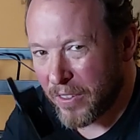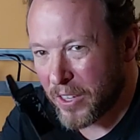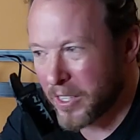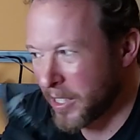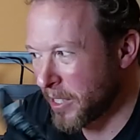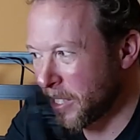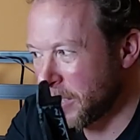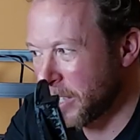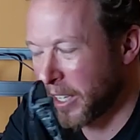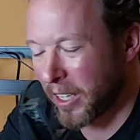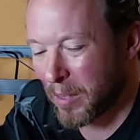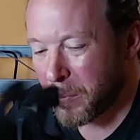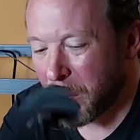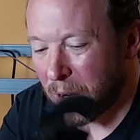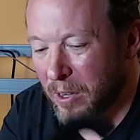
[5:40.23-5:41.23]
This is the
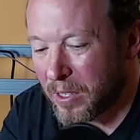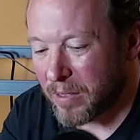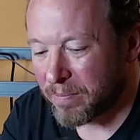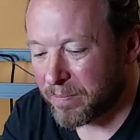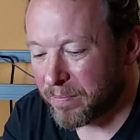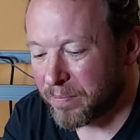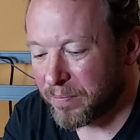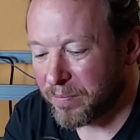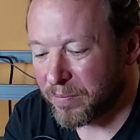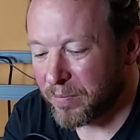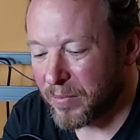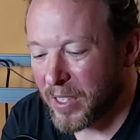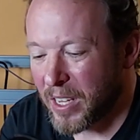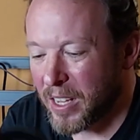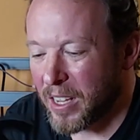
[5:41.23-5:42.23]
second part.
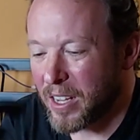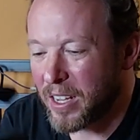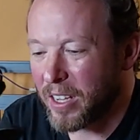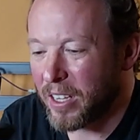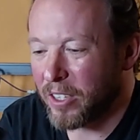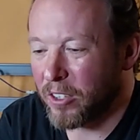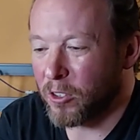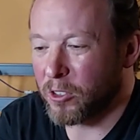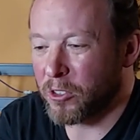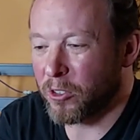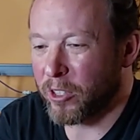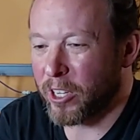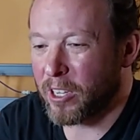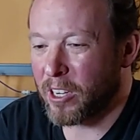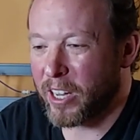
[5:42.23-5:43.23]
It goes
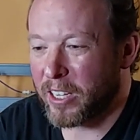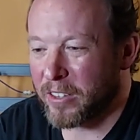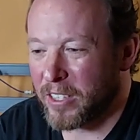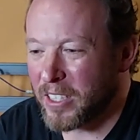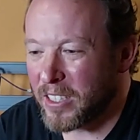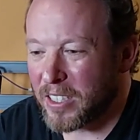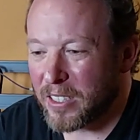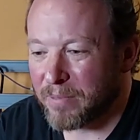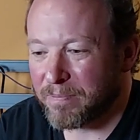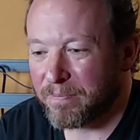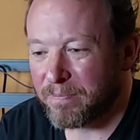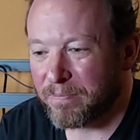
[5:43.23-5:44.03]
together like this,